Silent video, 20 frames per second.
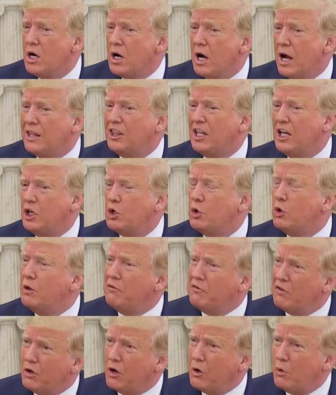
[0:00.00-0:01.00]
I think,
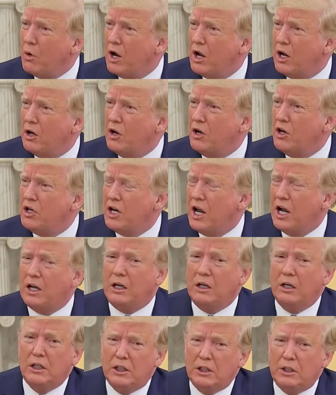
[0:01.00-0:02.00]
doing very well on
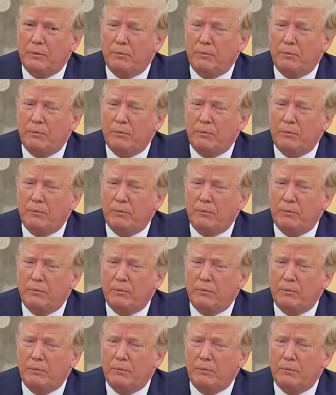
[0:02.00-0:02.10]
debt.